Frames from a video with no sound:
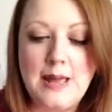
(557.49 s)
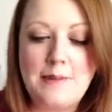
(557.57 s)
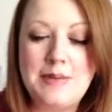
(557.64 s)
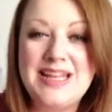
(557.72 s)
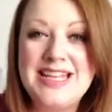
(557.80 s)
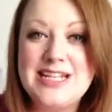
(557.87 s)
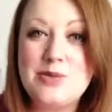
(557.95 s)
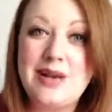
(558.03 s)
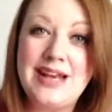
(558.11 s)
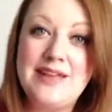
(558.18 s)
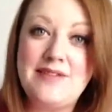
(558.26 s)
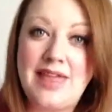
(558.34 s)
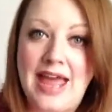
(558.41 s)
but at least when I
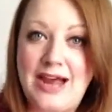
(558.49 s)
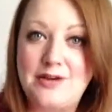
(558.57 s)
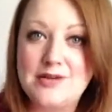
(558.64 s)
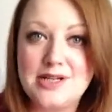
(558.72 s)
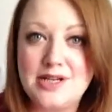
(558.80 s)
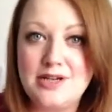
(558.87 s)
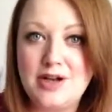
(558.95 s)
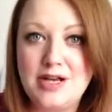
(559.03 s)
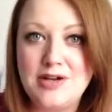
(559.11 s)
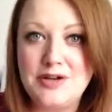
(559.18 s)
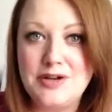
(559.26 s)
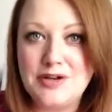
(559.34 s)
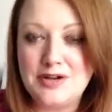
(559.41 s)
leave the house I
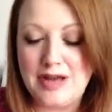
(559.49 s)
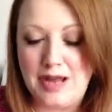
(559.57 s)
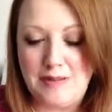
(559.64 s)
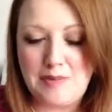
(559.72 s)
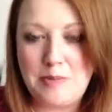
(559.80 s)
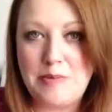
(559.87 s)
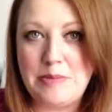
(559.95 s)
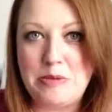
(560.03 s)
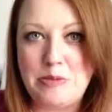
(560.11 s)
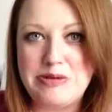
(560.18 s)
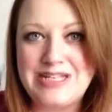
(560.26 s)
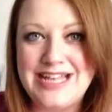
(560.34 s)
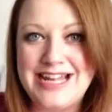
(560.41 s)
look a bit more
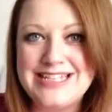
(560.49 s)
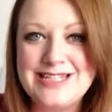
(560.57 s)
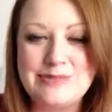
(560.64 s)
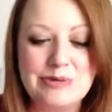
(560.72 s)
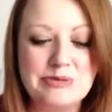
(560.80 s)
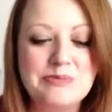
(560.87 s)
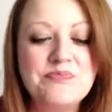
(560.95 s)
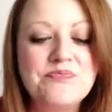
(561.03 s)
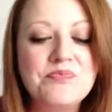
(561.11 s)
presentable.